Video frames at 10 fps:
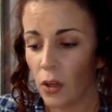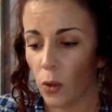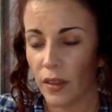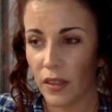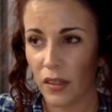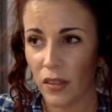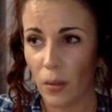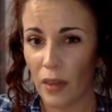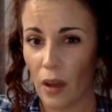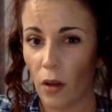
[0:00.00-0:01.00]
or this is
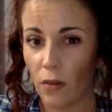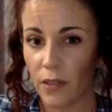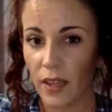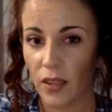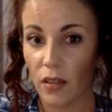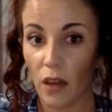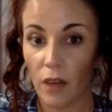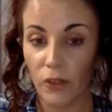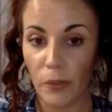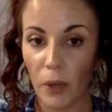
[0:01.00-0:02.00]
someone that already has a
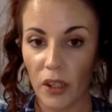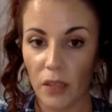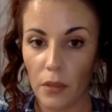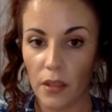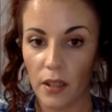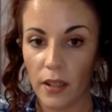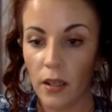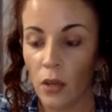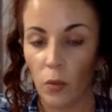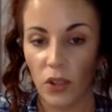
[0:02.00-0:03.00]
lot of
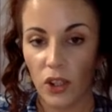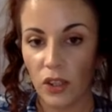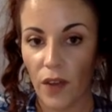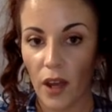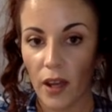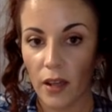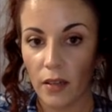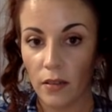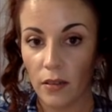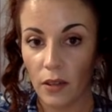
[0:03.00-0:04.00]
responsibility, which is
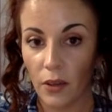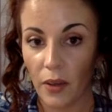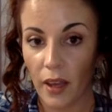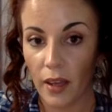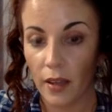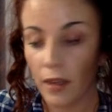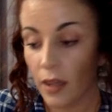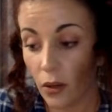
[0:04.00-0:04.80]
fine, okay?